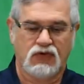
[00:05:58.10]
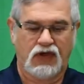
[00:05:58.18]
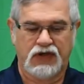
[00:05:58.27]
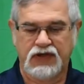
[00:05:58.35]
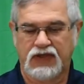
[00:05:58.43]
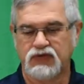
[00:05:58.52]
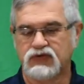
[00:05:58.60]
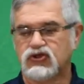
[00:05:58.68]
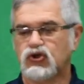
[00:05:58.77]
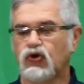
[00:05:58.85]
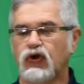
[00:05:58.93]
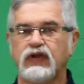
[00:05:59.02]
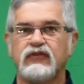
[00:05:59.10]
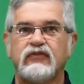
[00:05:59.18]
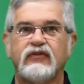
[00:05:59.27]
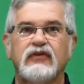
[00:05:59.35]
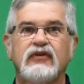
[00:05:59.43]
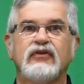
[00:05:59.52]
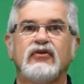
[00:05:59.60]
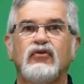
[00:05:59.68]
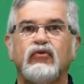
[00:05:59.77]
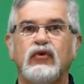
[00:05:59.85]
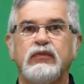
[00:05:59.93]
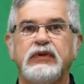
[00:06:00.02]
Another choice
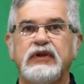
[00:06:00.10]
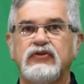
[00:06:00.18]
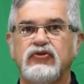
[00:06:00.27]
would be